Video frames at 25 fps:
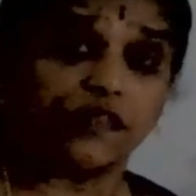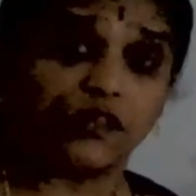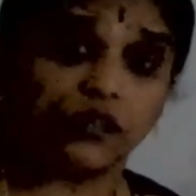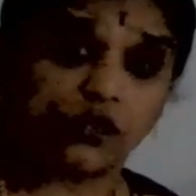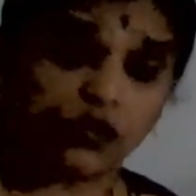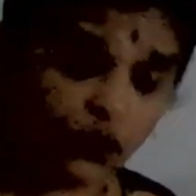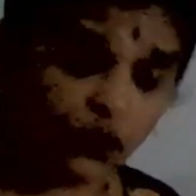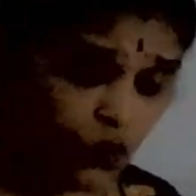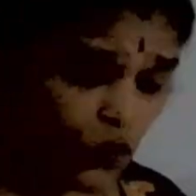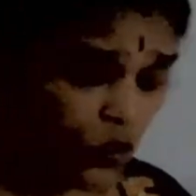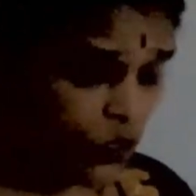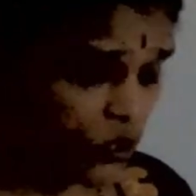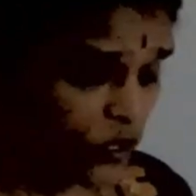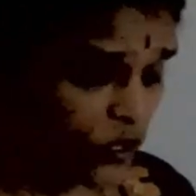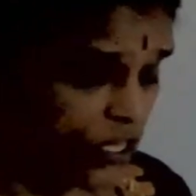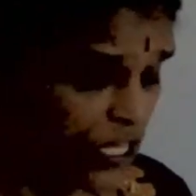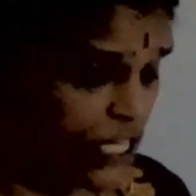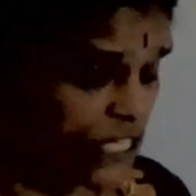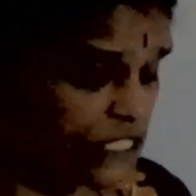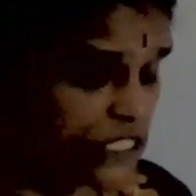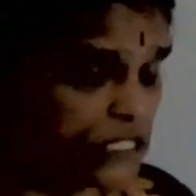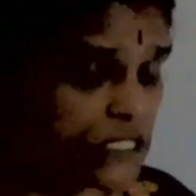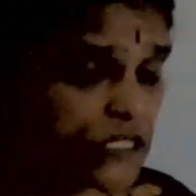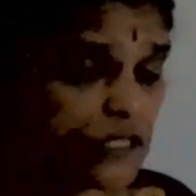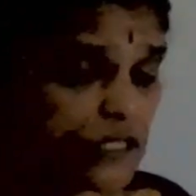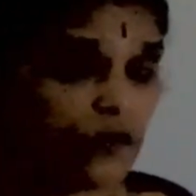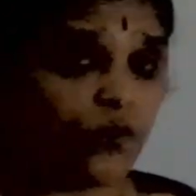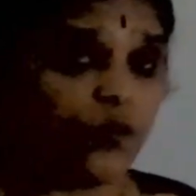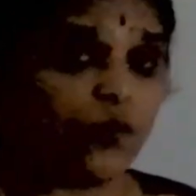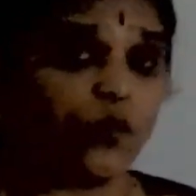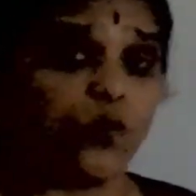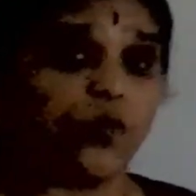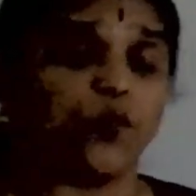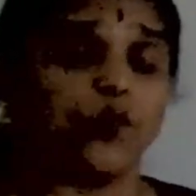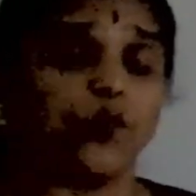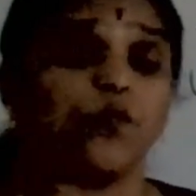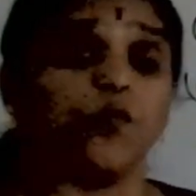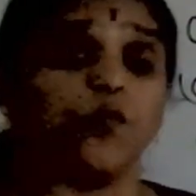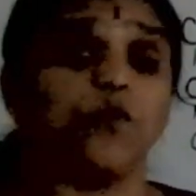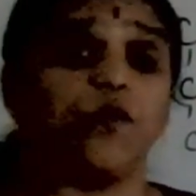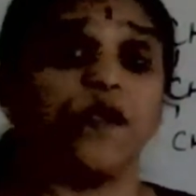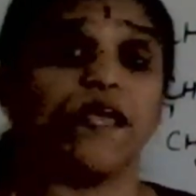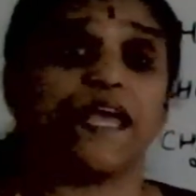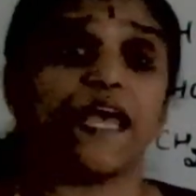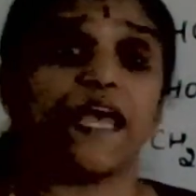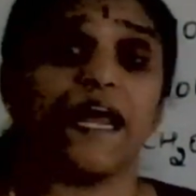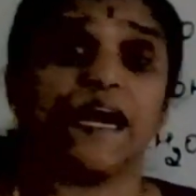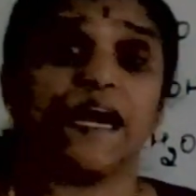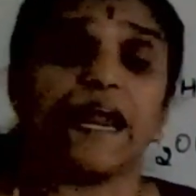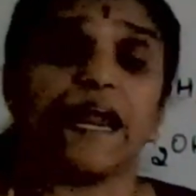through this we
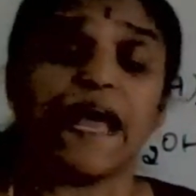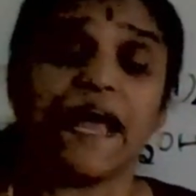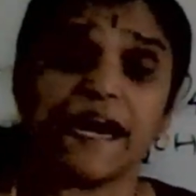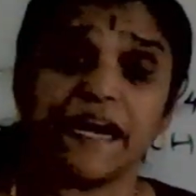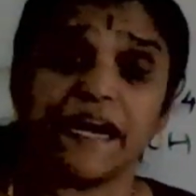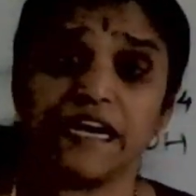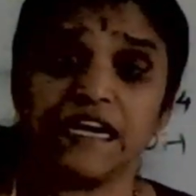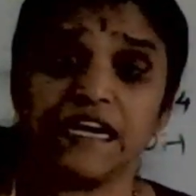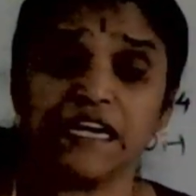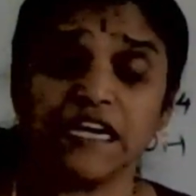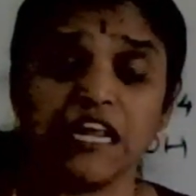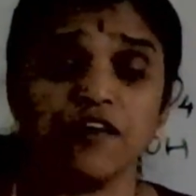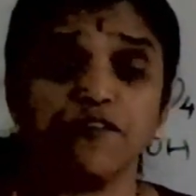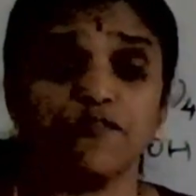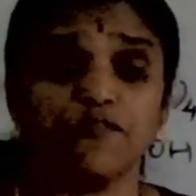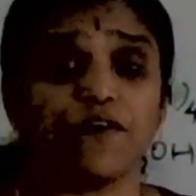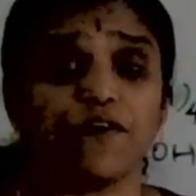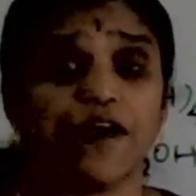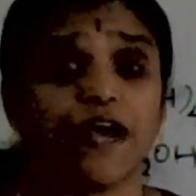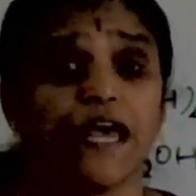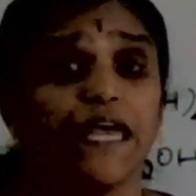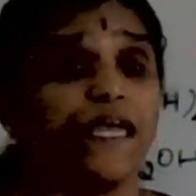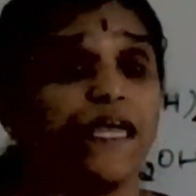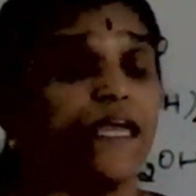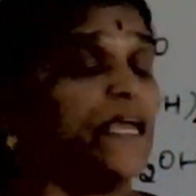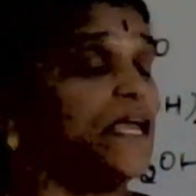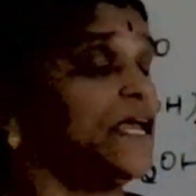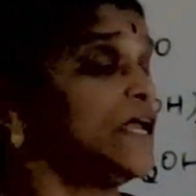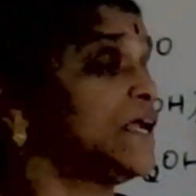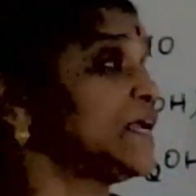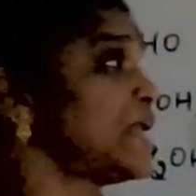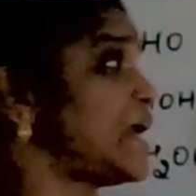can identify it